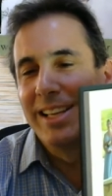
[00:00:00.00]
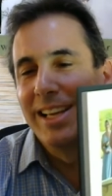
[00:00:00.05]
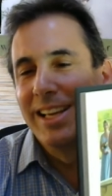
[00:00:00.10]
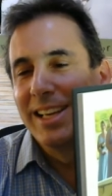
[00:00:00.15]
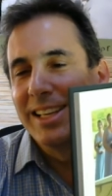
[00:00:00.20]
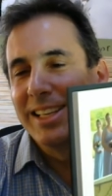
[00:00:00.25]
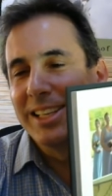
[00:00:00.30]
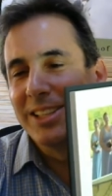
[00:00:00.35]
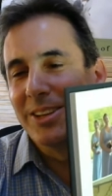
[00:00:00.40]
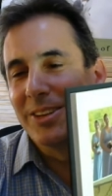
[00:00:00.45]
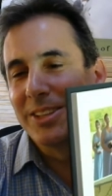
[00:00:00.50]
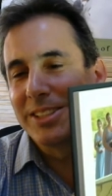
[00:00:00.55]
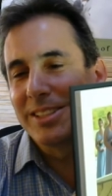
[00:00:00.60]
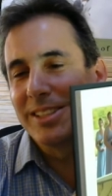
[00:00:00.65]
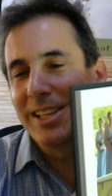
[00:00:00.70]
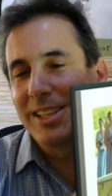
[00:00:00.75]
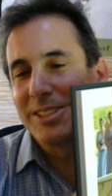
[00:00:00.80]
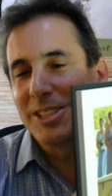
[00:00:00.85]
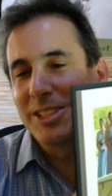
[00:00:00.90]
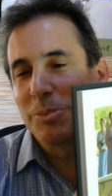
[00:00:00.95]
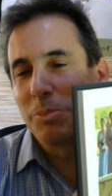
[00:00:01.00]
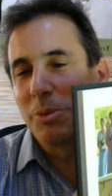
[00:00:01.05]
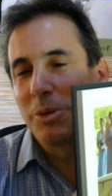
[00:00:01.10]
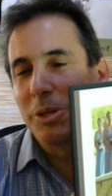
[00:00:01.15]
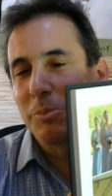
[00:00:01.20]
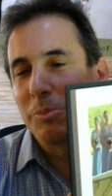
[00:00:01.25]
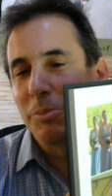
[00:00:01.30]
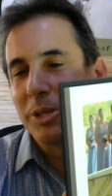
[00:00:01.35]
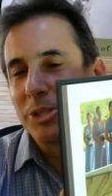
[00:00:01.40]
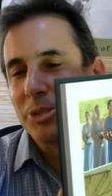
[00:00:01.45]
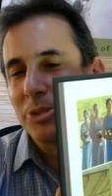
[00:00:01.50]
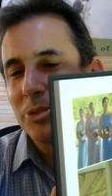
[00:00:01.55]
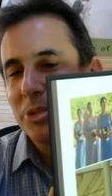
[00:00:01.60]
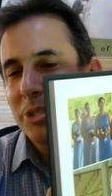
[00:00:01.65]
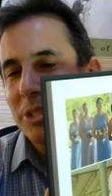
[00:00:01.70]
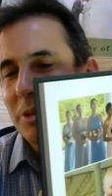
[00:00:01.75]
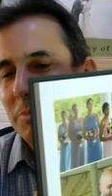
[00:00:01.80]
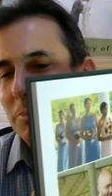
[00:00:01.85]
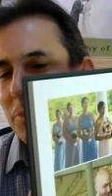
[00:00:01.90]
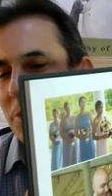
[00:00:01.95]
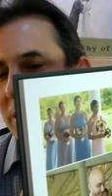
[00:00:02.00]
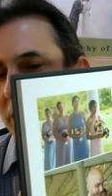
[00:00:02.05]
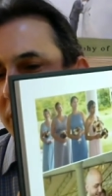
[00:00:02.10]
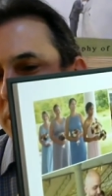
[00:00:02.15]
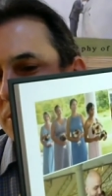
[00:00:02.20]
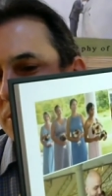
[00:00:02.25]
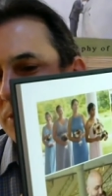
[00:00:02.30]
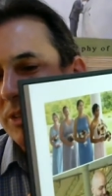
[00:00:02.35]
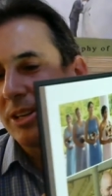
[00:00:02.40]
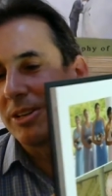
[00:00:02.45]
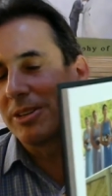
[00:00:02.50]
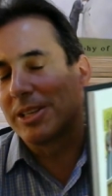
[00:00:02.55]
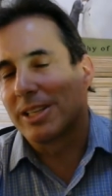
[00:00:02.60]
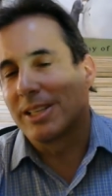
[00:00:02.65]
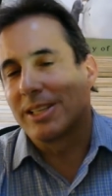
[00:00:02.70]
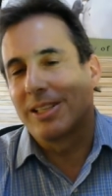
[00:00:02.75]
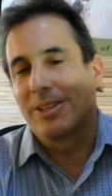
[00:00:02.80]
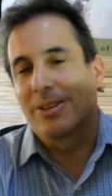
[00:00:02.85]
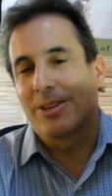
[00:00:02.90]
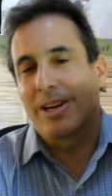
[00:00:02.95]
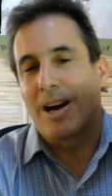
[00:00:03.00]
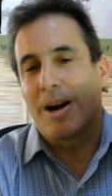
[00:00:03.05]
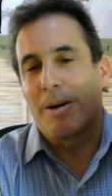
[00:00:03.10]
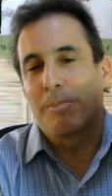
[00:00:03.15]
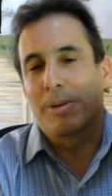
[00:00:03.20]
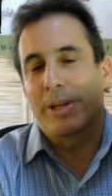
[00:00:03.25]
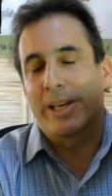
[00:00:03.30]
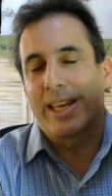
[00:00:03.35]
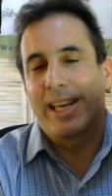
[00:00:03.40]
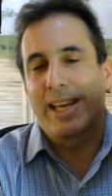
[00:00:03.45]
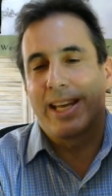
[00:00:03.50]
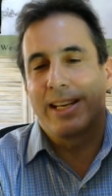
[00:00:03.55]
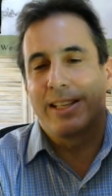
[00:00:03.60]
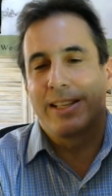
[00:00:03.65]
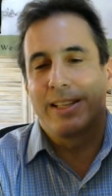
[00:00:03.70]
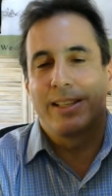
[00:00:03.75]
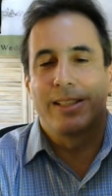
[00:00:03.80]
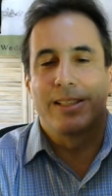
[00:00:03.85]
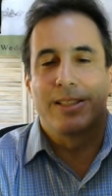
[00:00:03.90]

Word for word: You know, it's not just putting pictures in a book. It's very, you know, complicated.